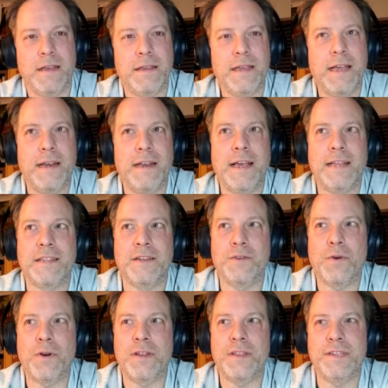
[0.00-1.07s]
And at the
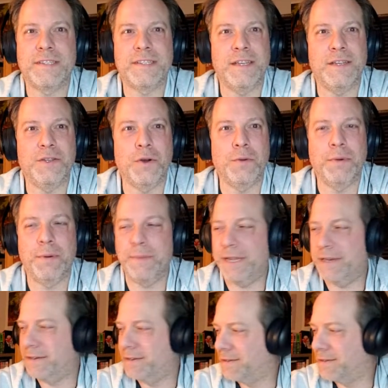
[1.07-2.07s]
door, that's the Doberman.